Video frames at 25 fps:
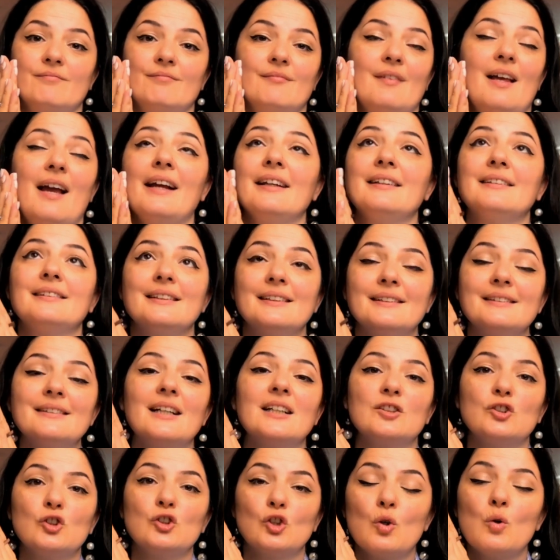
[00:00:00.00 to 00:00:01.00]
I did
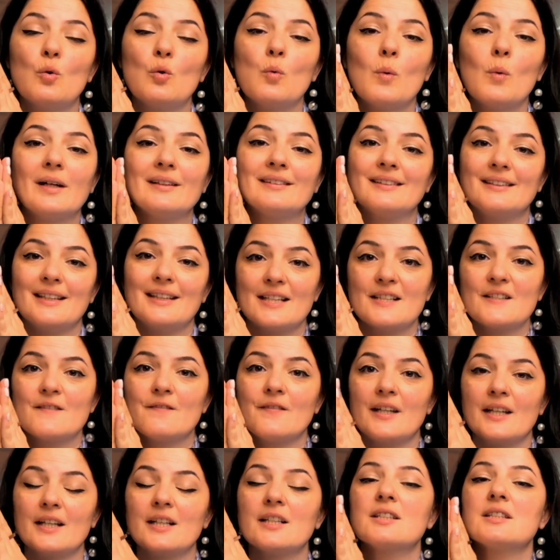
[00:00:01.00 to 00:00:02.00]
not know what these
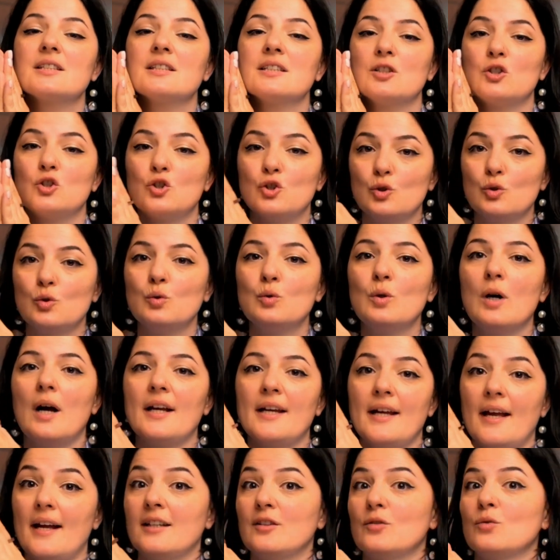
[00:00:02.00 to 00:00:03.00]
things do. I
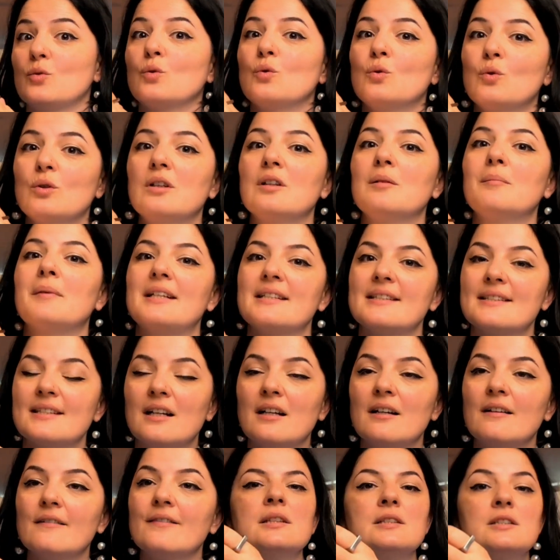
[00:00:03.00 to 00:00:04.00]
had to Google
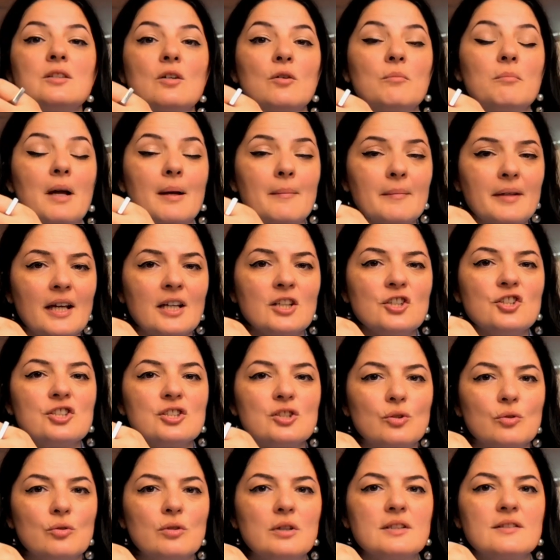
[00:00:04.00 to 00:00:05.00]
myself. So Memcache
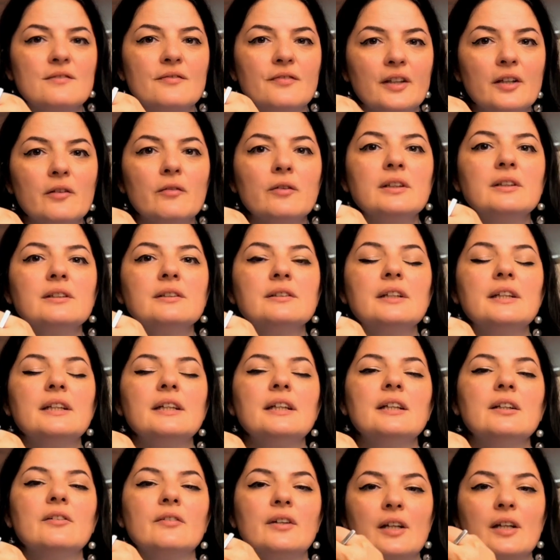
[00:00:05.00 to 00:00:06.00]
stores
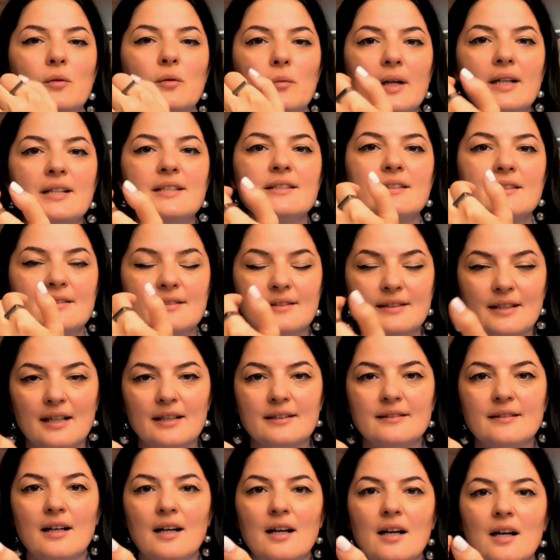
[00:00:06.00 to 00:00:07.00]
frequently requested
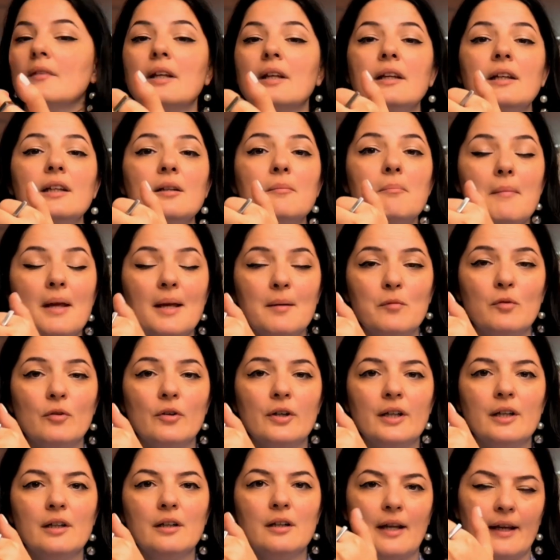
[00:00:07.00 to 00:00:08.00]
data in
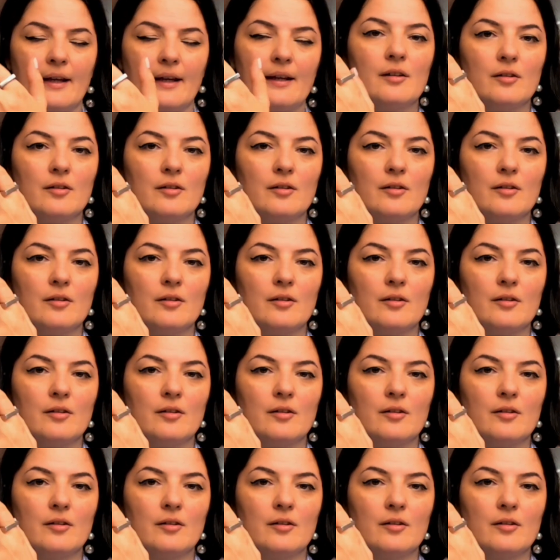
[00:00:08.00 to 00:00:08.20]
memory, like